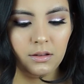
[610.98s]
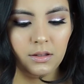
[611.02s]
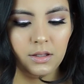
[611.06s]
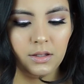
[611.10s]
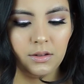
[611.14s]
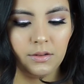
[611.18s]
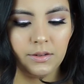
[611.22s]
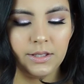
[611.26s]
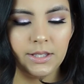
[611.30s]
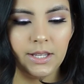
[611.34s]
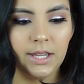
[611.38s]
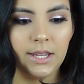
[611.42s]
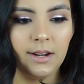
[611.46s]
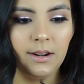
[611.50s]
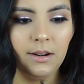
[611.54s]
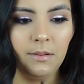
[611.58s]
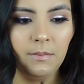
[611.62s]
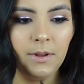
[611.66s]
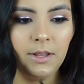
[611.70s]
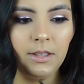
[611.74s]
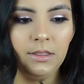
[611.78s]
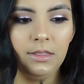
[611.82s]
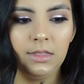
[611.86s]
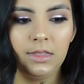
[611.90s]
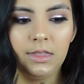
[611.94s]
So excited
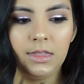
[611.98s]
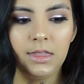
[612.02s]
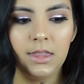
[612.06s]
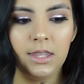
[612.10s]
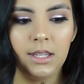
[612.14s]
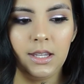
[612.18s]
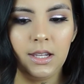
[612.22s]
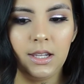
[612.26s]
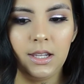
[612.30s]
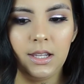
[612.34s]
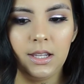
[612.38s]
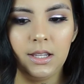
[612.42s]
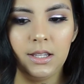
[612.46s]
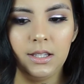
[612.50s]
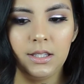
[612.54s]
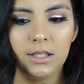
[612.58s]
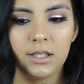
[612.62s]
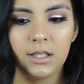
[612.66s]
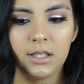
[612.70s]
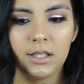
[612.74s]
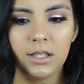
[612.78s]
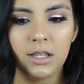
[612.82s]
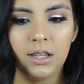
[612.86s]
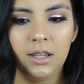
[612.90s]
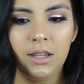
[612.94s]
about
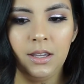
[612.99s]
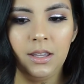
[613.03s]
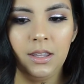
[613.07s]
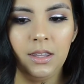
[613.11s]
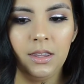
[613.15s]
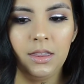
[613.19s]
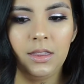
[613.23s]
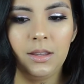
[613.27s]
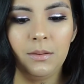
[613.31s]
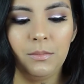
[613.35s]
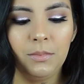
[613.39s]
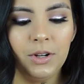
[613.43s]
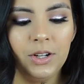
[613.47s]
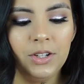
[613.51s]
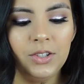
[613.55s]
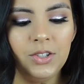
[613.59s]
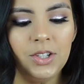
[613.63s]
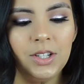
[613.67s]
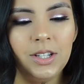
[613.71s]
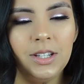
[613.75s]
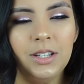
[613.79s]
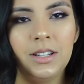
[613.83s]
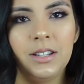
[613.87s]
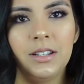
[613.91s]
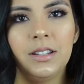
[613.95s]
this. The
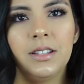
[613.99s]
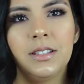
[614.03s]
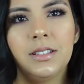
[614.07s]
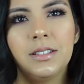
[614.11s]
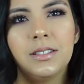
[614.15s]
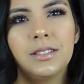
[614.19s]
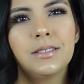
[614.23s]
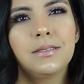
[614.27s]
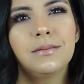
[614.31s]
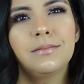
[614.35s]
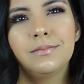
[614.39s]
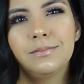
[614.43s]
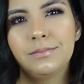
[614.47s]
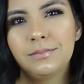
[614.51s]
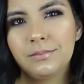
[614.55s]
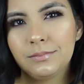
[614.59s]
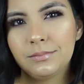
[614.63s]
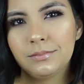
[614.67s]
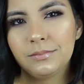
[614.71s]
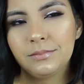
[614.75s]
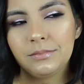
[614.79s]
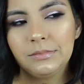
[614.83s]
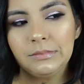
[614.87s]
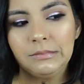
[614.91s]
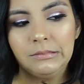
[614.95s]
brushes,
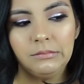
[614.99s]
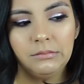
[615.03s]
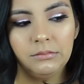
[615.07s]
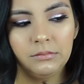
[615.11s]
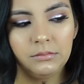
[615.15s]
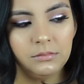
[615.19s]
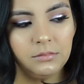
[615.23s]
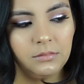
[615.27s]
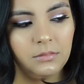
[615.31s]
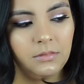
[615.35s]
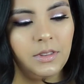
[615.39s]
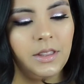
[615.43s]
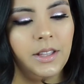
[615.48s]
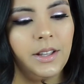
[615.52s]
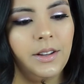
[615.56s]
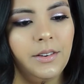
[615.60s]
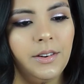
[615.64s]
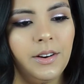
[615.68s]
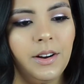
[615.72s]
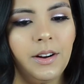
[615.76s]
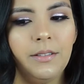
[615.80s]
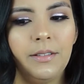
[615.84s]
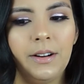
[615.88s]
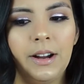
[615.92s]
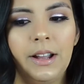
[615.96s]
they
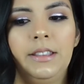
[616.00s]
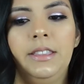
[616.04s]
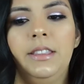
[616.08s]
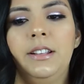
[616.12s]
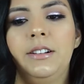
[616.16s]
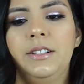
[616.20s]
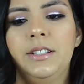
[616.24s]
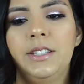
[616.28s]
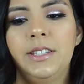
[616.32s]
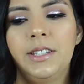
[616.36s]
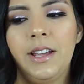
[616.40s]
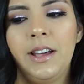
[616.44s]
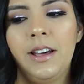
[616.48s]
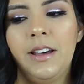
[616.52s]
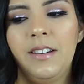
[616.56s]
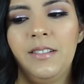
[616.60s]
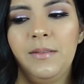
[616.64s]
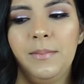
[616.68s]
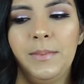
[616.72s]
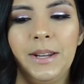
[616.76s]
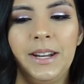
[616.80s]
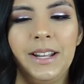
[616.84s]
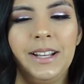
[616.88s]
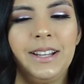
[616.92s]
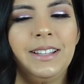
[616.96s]
were alright. They're
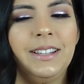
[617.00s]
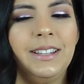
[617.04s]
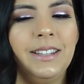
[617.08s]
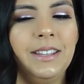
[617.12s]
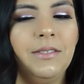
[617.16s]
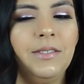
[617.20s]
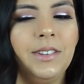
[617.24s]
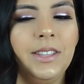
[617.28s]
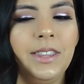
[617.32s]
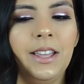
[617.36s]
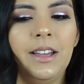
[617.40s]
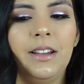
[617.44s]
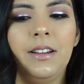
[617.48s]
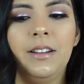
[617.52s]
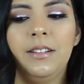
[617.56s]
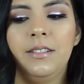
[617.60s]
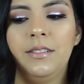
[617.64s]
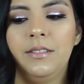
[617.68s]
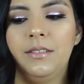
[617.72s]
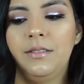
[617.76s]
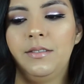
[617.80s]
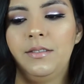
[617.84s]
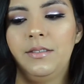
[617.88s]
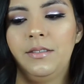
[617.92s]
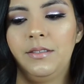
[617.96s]
soft, but I can live
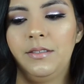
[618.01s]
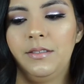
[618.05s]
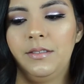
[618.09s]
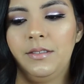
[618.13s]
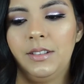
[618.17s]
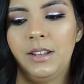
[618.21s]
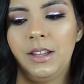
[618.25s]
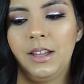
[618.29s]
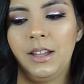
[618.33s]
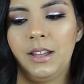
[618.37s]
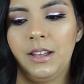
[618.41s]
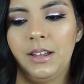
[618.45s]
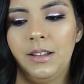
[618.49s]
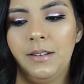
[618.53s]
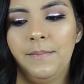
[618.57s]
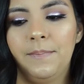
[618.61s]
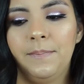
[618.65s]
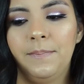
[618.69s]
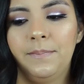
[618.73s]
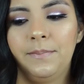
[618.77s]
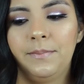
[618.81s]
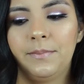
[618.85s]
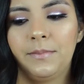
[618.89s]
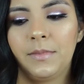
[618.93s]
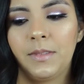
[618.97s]
without.
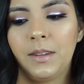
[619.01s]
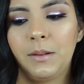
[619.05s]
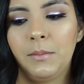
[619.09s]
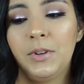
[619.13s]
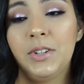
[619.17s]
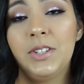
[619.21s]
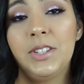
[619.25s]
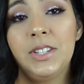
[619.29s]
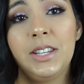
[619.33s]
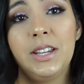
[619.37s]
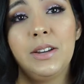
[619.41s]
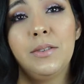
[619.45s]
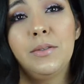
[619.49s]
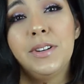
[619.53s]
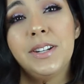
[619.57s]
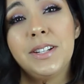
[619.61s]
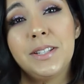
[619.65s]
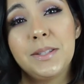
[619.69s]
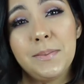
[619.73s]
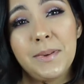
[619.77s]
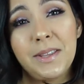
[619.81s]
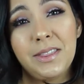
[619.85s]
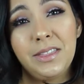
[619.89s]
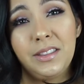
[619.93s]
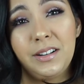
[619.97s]
Personally, I wouldn't
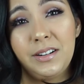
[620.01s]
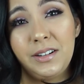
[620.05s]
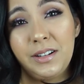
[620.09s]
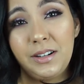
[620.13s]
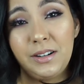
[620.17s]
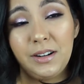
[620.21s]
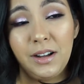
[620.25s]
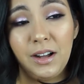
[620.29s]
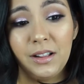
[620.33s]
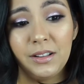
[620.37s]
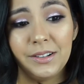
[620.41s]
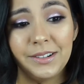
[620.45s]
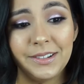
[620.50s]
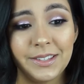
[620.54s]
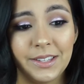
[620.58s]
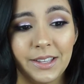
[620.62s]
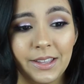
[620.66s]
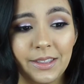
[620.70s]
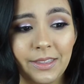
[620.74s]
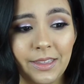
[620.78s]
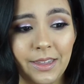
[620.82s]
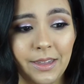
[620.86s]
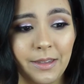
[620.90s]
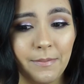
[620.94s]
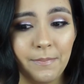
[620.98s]
spend $30
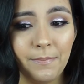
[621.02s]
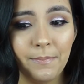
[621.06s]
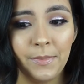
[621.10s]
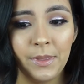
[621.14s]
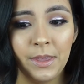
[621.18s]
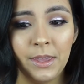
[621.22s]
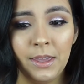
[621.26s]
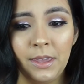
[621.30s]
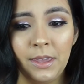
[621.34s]
on them.